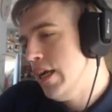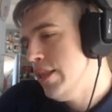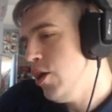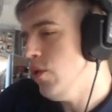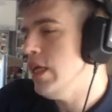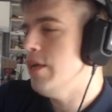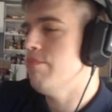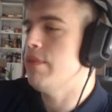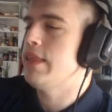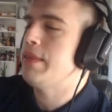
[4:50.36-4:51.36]
the only
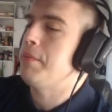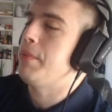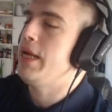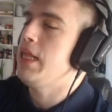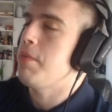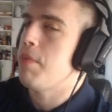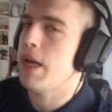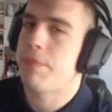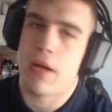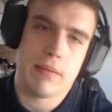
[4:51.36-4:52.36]
really
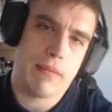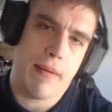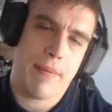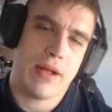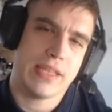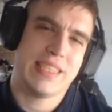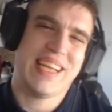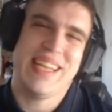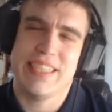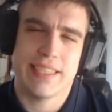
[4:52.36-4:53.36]
big problem about this,
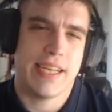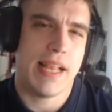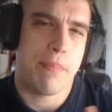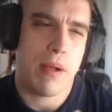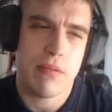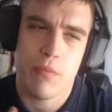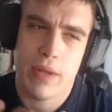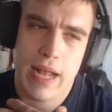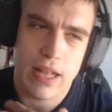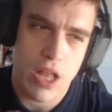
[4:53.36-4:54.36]
and this is really a problem
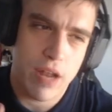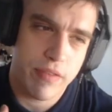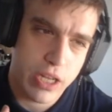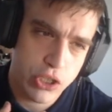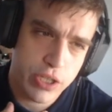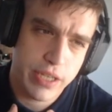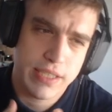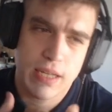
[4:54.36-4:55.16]
with a lot of legendaries.